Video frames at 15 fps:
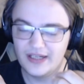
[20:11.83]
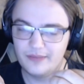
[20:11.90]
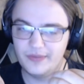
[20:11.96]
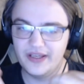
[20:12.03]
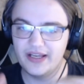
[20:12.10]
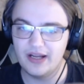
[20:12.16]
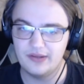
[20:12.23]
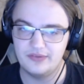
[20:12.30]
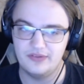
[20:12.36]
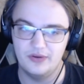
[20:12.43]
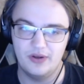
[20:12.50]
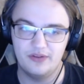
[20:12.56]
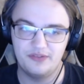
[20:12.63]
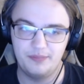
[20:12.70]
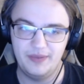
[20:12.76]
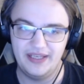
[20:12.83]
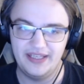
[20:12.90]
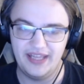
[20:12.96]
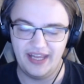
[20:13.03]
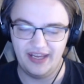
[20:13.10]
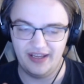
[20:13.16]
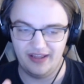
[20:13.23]
being out to
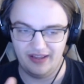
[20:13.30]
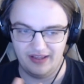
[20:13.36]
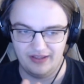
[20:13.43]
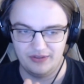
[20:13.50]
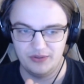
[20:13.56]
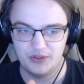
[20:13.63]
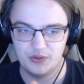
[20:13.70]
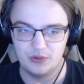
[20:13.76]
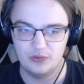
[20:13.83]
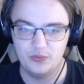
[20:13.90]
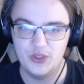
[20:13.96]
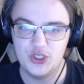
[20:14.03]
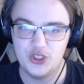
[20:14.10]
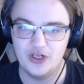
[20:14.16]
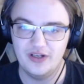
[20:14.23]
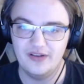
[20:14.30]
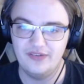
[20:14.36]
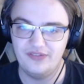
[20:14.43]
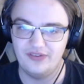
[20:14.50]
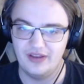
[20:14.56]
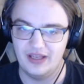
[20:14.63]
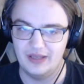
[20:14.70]
outspeed neutral
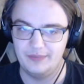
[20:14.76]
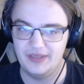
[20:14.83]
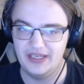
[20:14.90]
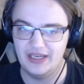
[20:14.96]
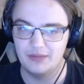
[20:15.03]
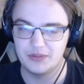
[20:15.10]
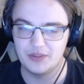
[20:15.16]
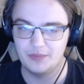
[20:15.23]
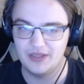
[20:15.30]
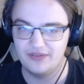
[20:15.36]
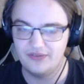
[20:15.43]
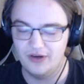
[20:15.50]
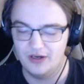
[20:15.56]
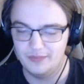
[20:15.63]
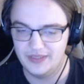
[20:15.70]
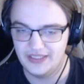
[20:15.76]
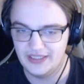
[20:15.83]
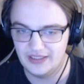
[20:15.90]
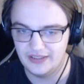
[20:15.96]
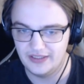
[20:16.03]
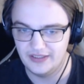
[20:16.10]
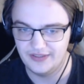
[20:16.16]
creatures, being able to bless your army
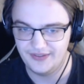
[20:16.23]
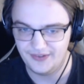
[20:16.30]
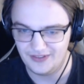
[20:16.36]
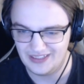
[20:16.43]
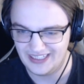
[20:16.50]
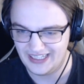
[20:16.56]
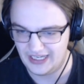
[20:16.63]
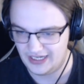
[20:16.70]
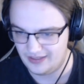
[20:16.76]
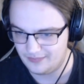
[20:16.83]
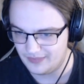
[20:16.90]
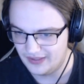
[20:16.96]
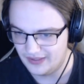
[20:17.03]
in the early game.